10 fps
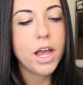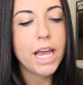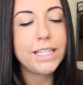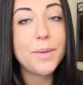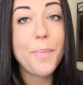
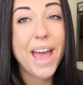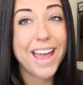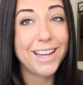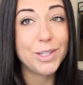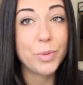It
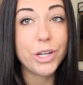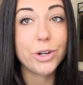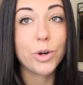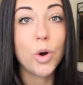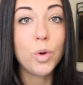depends what
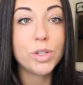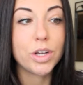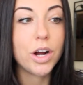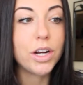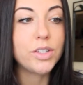your goals
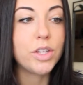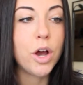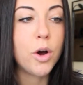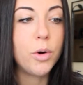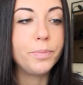are.
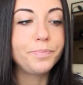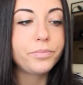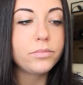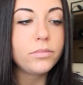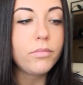So
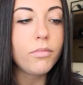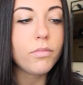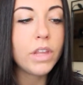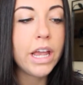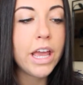
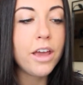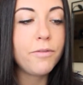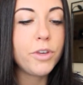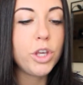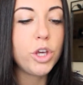
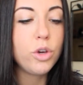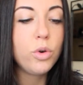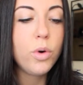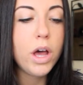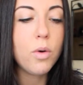if
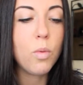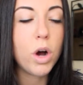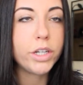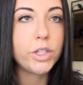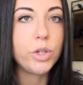you
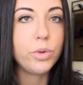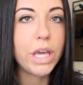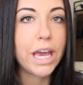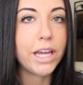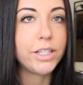want to
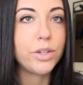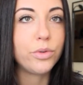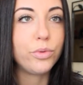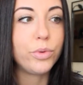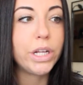get
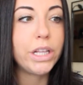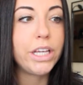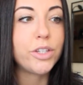really